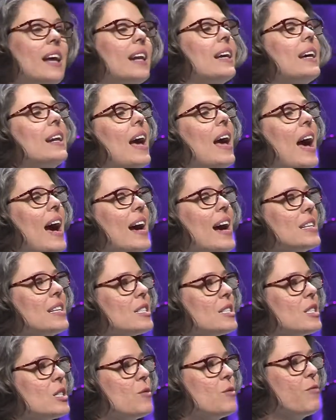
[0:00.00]
it
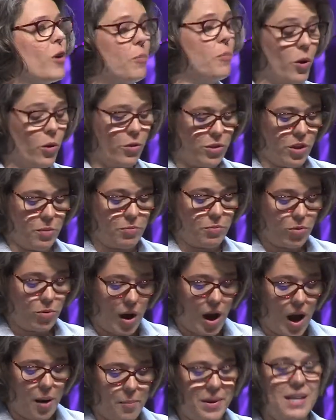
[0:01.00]
asks for both a
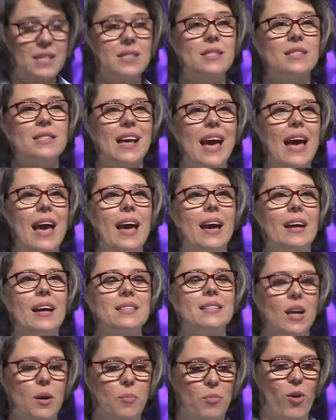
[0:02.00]
promise and
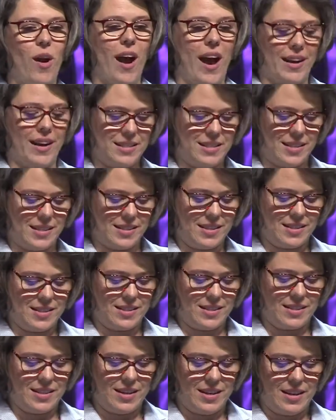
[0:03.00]
a
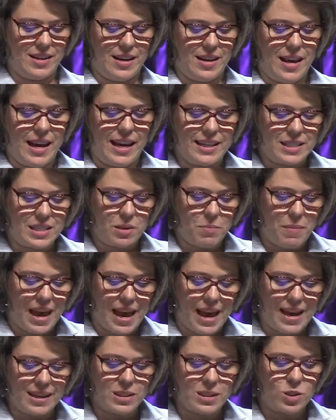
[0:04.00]
practice. It
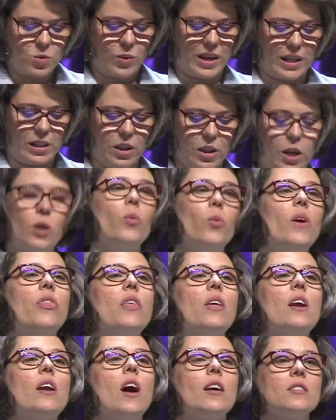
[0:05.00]
demands we look
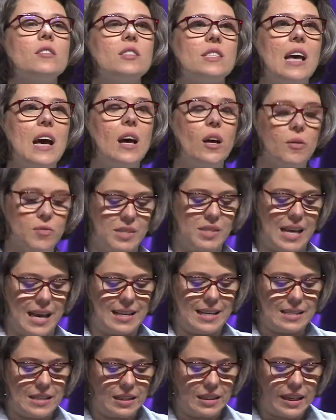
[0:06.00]
within ourselves
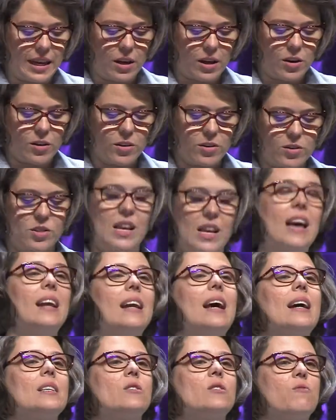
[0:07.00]
as leaders and
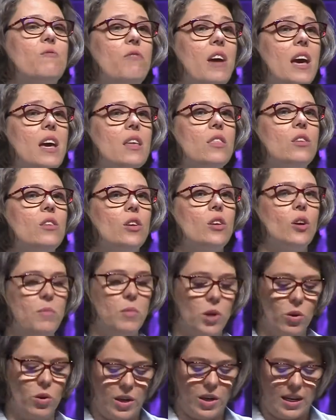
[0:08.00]
as faith
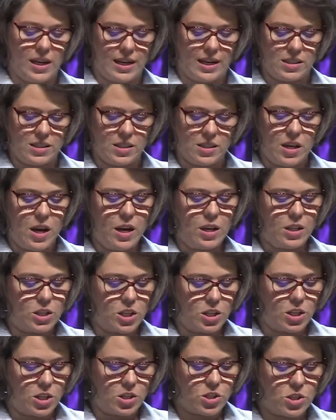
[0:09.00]
communities to
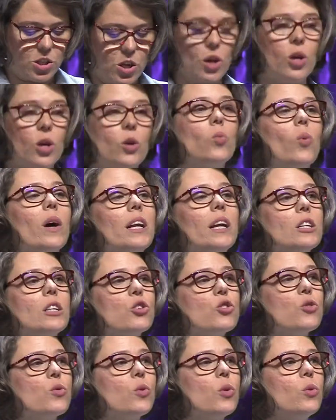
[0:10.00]
discern what it
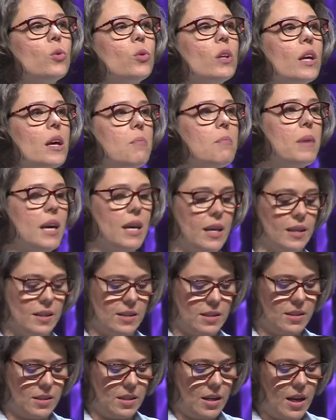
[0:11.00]
truly
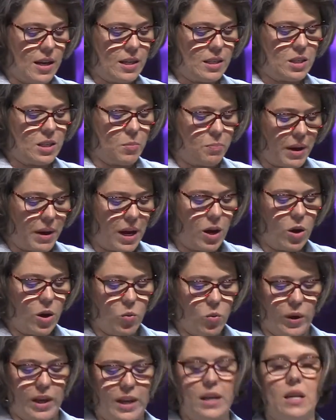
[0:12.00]
means to bear
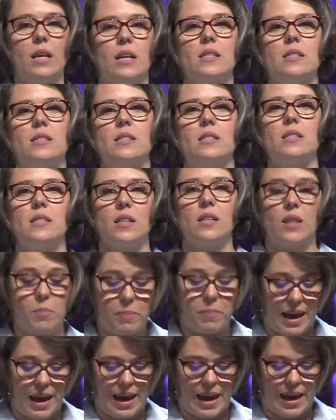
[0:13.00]
witness to the
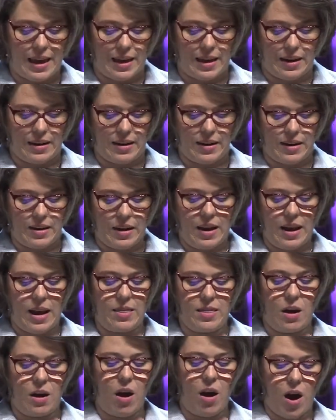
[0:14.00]
pain and
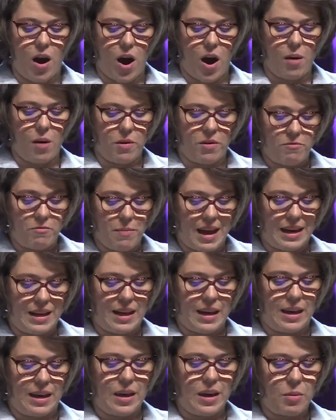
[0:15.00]
the harm of
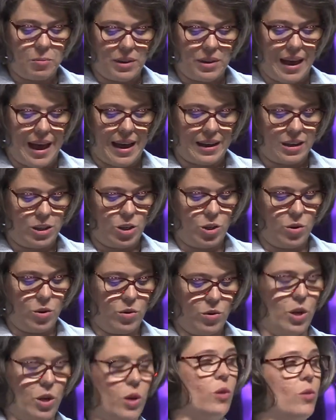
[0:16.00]
many Black
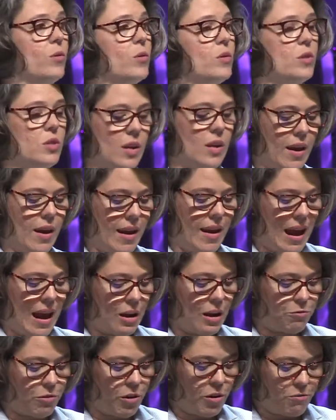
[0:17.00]
UUs,
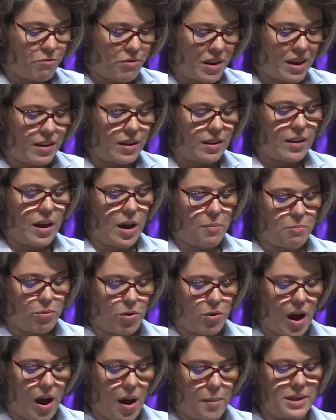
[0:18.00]
and fulfill a
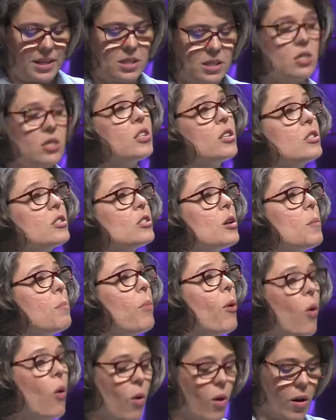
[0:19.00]
promise to
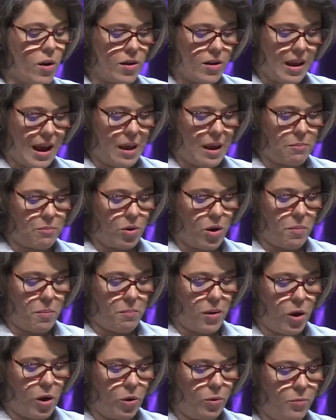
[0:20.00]
support and
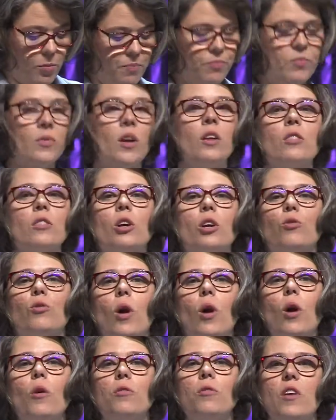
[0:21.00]
promote the
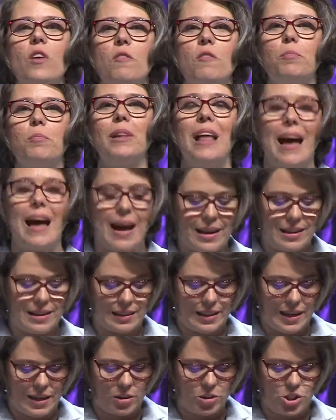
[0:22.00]
growth of Black
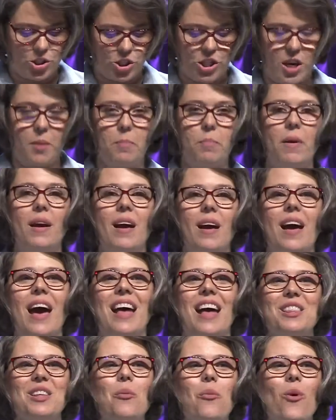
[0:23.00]
leadership
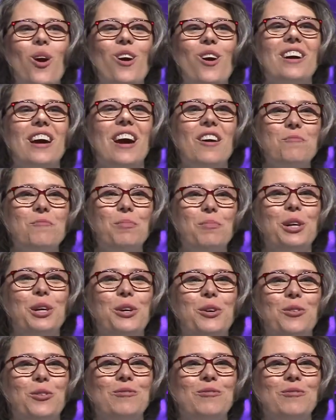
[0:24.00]
and the work of Blue.